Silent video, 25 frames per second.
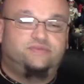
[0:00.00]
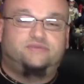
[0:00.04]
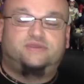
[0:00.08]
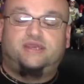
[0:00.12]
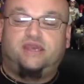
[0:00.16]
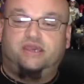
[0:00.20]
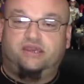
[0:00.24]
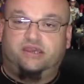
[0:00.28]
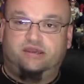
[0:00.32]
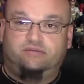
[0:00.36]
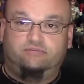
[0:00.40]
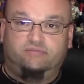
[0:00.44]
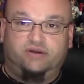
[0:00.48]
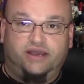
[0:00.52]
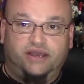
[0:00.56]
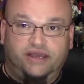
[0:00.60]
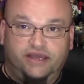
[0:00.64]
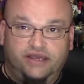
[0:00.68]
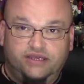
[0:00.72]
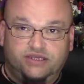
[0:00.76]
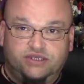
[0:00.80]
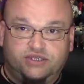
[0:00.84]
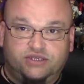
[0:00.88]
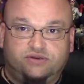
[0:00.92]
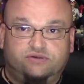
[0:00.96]
Taking my
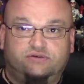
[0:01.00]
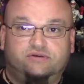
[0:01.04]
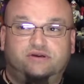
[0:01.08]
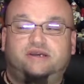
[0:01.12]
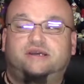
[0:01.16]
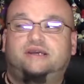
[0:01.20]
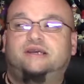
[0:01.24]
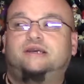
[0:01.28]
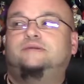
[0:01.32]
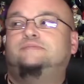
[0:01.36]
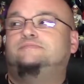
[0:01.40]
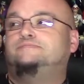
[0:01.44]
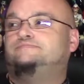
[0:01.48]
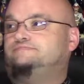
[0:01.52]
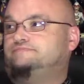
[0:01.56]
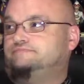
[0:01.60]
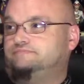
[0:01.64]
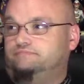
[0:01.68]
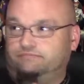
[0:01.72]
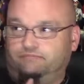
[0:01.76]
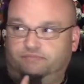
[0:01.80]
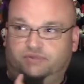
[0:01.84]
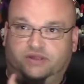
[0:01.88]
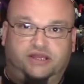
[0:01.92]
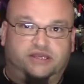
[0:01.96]
history,
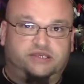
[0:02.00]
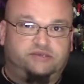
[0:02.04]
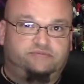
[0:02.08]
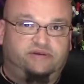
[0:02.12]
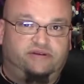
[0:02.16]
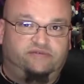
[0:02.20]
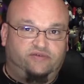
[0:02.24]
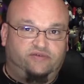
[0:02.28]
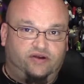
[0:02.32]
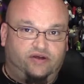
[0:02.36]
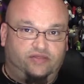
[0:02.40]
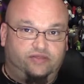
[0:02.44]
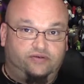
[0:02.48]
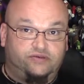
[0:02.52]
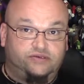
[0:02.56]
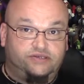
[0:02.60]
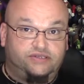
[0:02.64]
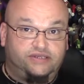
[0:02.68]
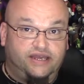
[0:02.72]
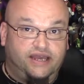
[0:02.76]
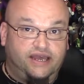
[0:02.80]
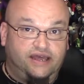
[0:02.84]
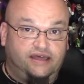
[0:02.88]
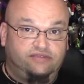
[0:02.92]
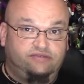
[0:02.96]
plus father's
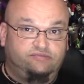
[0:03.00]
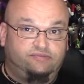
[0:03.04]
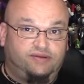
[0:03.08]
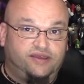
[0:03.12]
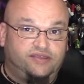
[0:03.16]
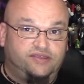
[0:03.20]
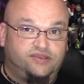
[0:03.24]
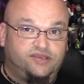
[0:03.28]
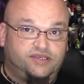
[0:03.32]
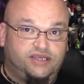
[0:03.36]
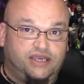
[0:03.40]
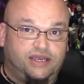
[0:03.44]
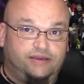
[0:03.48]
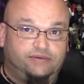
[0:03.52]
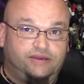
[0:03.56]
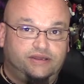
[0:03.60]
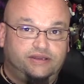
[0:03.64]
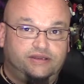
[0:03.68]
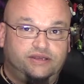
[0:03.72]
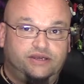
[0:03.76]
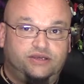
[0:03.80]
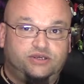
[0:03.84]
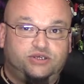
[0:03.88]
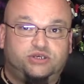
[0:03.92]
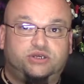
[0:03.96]
death by the same
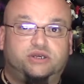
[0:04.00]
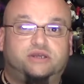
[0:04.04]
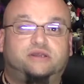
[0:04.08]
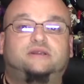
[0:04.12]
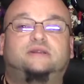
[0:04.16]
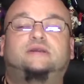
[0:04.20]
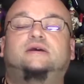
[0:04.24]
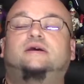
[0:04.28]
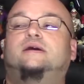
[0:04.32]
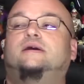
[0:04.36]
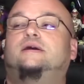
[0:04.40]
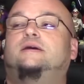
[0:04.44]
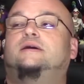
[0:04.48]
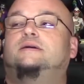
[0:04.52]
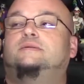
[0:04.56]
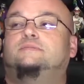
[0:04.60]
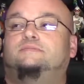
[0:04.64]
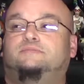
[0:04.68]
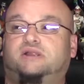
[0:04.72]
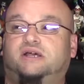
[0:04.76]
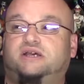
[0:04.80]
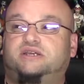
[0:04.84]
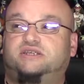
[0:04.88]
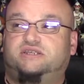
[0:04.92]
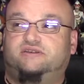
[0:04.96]
condition,
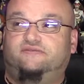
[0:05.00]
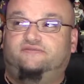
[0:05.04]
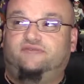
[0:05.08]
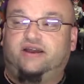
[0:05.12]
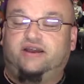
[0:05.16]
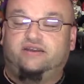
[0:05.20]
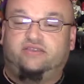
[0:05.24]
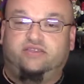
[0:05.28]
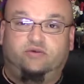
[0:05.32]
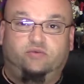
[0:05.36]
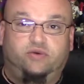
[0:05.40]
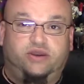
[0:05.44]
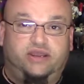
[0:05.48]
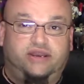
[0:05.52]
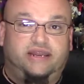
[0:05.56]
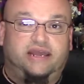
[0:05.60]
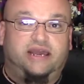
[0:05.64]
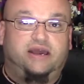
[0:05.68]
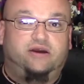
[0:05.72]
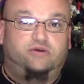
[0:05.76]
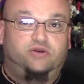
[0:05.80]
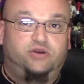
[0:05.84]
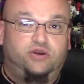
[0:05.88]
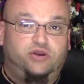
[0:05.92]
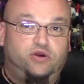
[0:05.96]
plus the fact that we
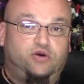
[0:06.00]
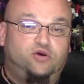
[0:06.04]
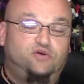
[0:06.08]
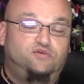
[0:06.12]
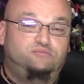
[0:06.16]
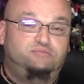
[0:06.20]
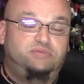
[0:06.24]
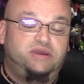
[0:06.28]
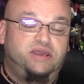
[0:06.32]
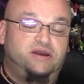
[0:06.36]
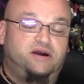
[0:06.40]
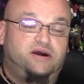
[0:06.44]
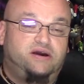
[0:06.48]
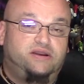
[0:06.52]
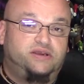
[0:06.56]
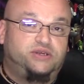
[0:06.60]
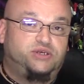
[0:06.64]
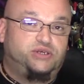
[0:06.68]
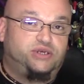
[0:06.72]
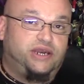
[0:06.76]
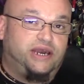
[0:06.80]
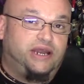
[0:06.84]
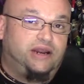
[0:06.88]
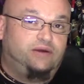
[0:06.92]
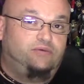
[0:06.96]
now know beyond a
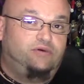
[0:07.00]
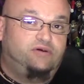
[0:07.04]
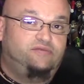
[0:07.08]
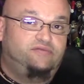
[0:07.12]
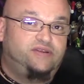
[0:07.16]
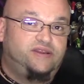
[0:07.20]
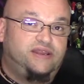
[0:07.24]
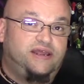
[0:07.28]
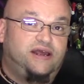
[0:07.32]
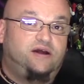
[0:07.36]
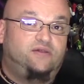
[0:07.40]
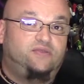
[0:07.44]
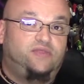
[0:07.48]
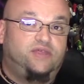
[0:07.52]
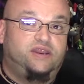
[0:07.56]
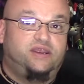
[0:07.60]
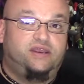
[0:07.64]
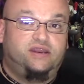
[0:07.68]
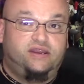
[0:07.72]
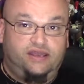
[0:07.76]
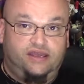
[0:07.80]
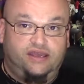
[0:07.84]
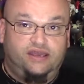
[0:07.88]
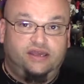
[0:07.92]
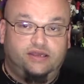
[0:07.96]
shadow of a doubt that
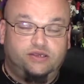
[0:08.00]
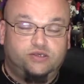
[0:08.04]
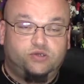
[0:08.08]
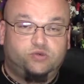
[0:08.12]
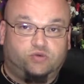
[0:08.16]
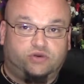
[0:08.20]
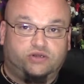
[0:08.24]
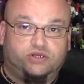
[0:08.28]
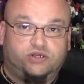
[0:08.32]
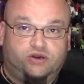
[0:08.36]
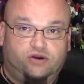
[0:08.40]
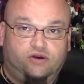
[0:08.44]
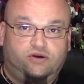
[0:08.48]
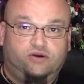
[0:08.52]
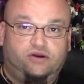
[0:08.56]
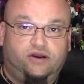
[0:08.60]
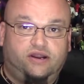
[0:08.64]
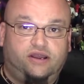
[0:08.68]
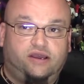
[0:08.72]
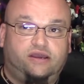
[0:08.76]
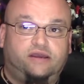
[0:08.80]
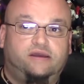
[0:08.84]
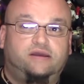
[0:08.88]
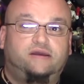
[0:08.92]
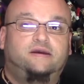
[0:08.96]
it is
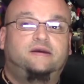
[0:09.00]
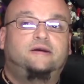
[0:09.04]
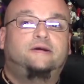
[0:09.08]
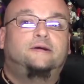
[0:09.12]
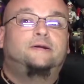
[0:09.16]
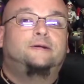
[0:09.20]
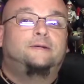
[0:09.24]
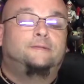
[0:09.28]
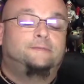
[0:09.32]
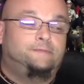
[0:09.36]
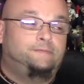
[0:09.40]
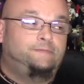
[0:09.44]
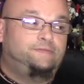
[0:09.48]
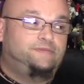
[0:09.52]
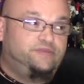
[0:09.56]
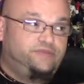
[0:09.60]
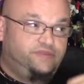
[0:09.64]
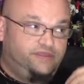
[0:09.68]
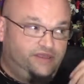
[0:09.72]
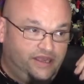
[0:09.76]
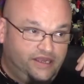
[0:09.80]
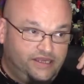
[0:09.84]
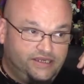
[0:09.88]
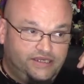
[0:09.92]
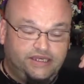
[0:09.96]
returning,
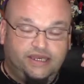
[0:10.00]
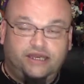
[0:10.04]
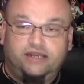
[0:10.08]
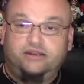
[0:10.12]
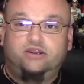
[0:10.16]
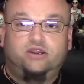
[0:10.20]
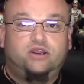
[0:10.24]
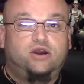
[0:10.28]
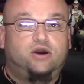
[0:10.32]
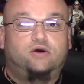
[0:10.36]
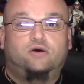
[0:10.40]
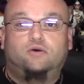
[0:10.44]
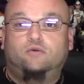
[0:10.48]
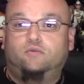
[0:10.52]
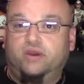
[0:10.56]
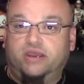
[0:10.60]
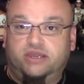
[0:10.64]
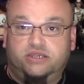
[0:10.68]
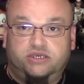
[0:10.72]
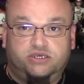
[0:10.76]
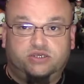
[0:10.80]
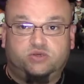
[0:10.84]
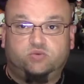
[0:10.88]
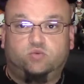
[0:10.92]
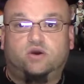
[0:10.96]
he said, no,
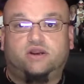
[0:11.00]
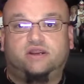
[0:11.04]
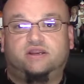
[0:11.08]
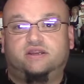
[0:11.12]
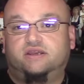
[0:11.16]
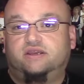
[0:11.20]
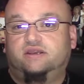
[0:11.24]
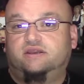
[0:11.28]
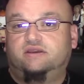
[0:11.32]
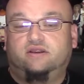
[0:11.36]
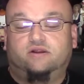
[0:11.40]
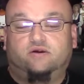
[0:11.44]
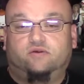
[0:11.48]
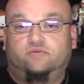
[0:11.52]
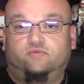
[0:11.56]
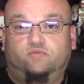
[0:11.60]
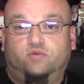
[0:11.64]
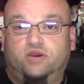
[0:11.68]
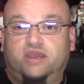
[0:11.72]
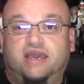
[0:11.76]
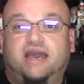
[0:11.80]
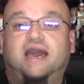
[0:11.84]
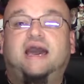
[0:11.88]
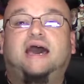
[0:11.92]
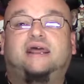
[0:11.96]
we just wanted to, you know,
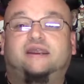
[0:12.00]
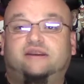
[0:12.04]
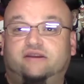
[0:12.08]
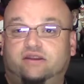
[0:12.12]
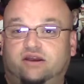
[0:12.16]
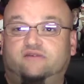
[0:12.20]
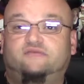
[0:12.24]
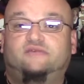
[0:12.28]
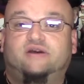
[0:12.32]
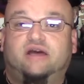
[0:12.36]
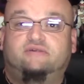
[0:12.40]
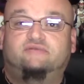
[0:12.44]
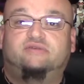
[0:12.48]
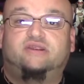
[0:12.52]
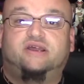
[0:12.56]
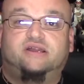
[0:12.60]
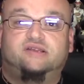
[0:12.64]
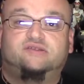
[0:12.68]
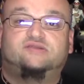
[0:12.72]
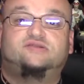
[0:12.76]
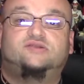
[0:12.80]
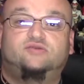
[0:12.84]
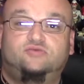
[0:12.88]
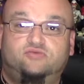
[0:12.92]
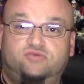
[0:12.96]
we had enough
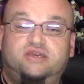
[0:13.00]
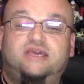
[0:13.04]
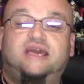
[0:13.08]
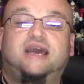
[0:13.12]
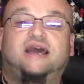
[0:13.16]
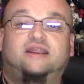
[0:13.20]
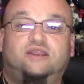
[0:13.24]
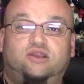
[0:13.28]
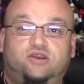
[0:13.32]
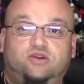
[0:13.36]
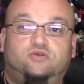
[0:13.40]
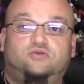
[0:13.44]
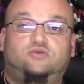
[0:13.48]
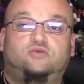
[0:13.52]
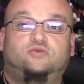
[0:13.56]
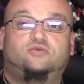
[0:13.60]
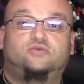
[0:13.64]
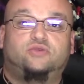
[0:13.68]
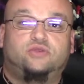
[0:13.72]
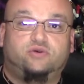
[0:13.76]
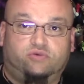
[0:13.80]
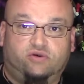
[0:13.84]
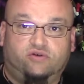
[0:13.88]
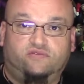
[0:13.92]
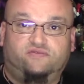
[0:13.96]
evidence to get you
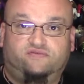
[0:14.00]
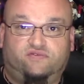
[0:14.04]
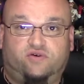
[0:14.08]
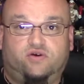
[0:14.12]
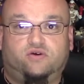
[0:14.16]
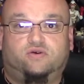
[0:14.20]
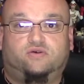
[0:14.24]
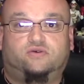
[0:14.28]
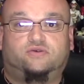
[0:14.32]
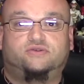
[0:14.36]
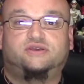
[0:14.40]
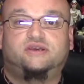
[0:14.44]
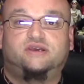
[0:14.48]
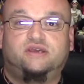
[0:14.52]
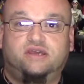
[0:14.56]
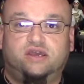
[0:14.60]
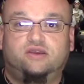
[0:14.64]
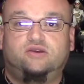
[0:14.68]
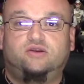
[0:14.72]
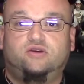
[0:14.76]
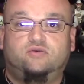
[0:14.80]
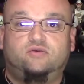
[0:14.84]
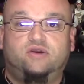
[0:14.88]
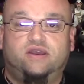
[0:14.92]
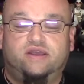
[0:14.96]
the referral, to get
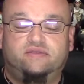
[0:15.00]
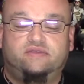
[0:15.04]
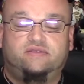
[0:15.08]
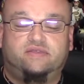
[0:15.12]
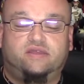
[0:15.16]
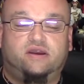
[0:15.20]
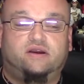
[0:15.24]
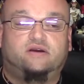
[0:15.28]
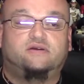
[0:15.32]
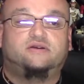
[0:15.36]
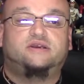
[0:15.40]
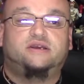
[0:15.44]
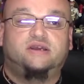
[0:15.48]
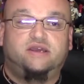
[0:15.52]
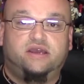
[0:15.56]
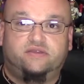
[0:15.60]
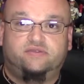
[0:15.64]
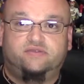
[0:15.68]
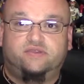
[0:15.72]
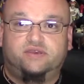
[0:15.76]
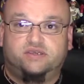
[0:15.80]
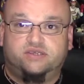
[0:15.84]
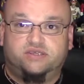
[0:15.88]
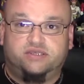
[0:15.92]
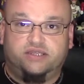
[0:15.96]
you in there, to
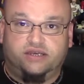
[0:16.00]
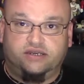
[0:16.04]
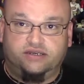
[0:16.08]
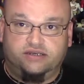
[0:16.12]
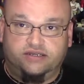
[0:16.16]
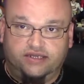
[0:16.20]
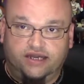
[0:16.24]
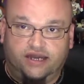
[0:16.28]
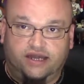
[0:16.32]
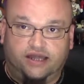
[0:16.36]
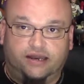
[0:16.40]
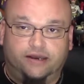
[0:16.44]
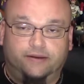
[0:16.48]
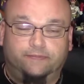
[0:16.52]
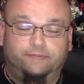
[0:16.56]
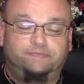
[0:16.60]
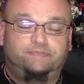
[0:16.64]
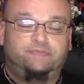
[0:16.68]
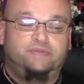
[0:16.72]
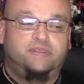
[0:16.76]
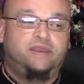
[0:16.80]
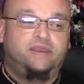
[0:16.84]
get this thing done,